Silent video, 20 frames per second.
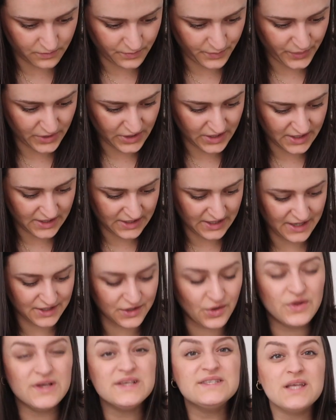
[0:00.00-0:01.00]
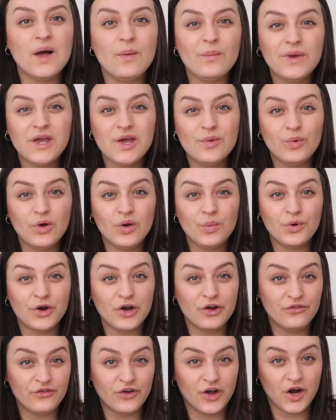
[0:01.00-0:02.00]
But I know that some people
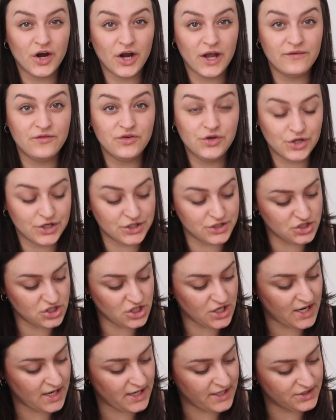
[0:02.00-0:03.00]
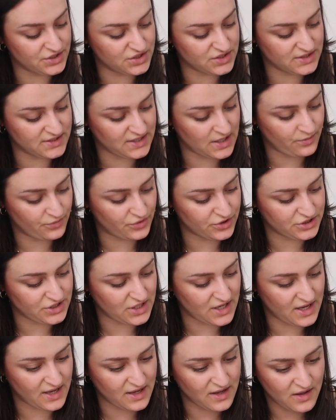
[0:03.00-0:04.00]
prefer if you can change the
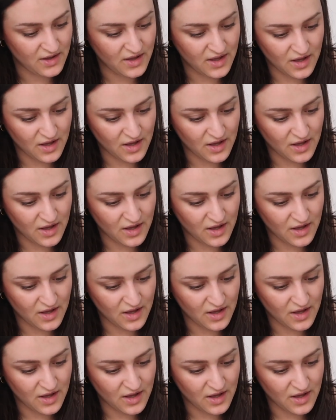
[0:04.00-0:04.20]
temperature.